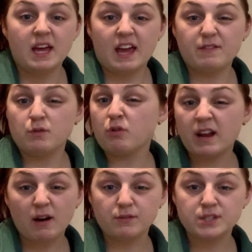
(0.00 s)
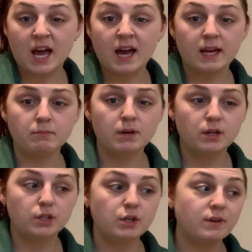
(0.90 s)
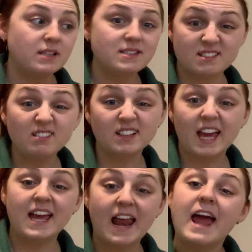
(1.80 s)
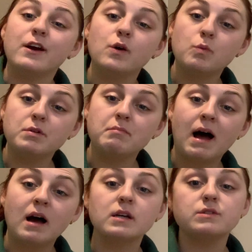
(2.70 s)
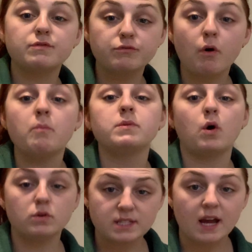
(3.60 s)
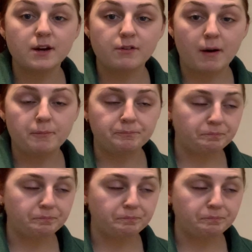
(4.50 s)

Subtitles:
if you run out of time, you can still gain AO1 marks from your diagram.